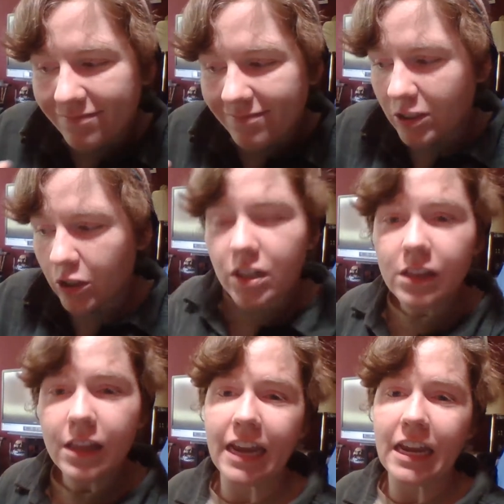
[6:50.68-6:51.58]
there's a
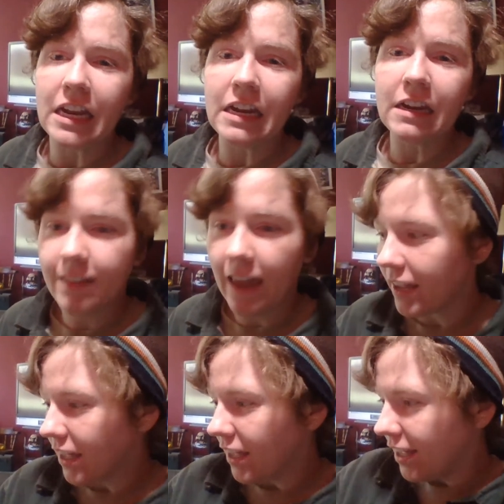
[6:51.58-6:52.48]
lane that
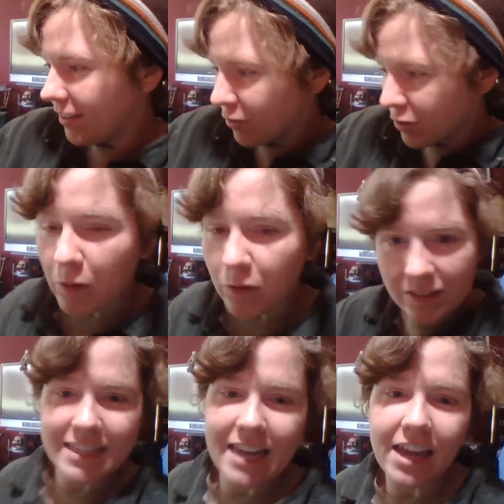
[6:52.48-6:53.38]
you're supposed to
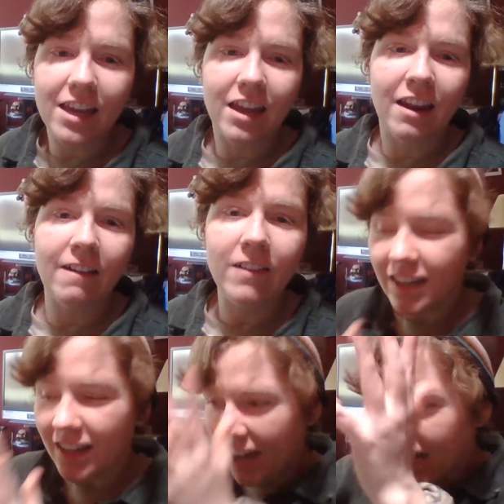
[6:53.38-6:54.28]
stay in.
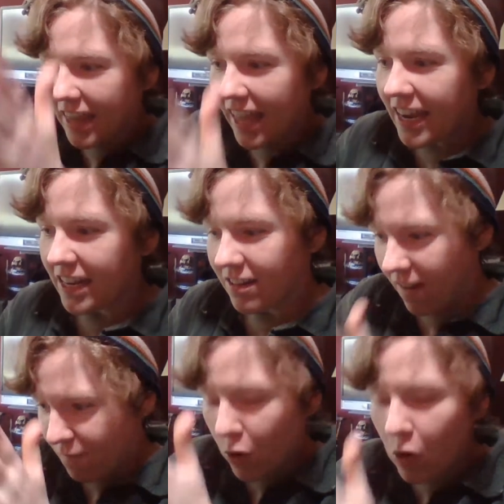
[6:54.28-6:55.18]
Like a lane,
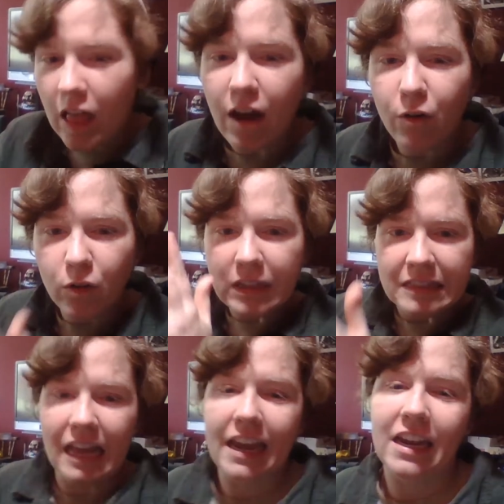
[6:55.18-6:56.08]
a full out
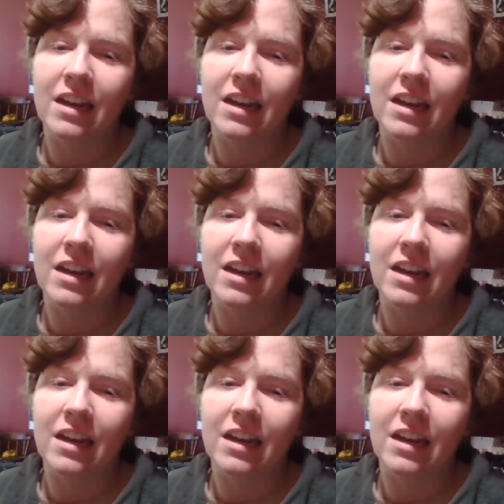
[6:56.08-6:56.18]
lane.